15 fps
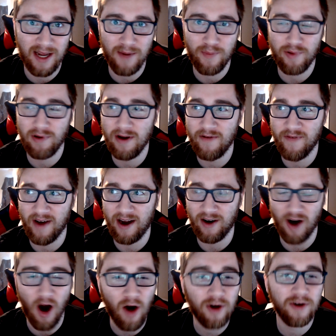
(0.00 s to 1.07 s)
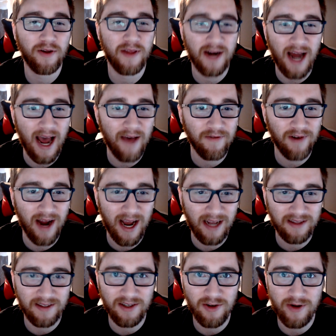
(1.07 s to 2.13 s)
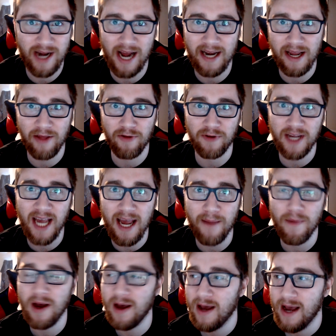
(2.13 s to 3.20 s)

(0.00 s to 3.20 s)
in pre-fire harder than I ever had to do in any other game,